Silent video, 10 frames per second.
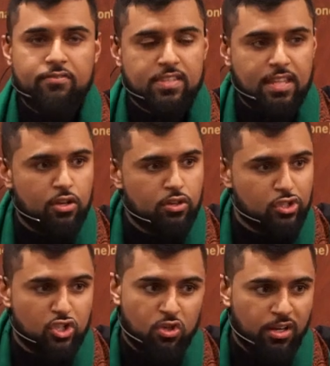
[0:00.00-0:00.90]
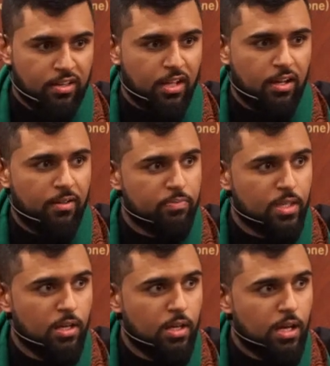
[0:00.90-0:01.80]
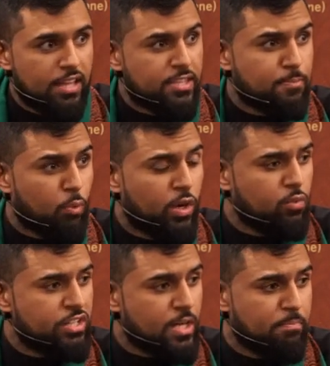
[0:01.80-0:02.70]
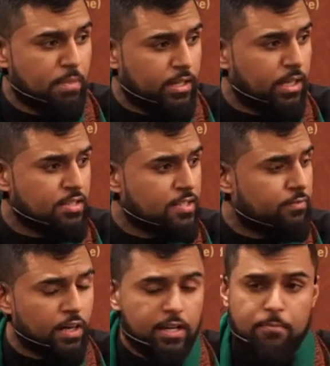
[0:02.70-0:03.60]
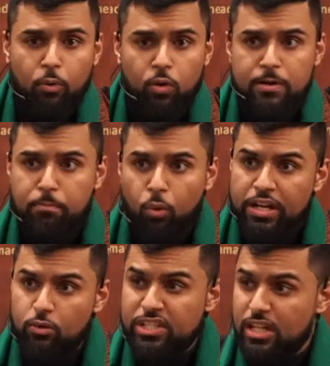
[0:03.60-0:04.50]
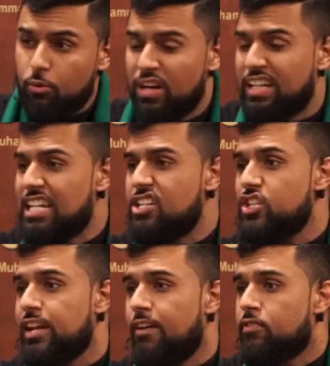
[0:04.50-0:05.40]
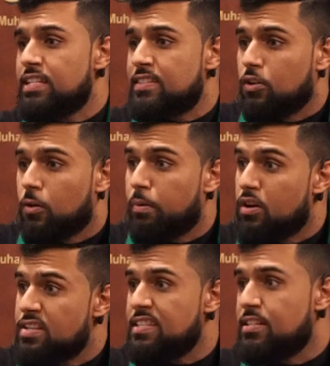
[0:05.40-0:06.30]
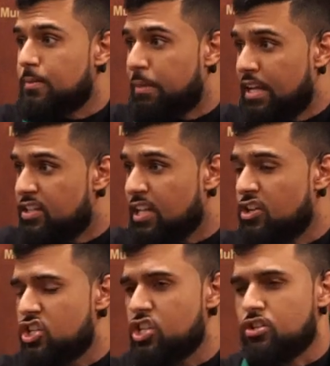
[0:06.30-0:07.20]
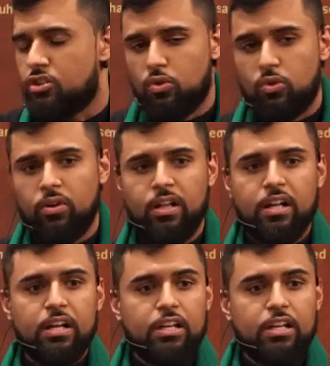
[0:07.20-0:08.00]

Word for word: of Sayyid al-Shuhada. And this point which I'm making is a very important point which I want each and every single person to pay attention to.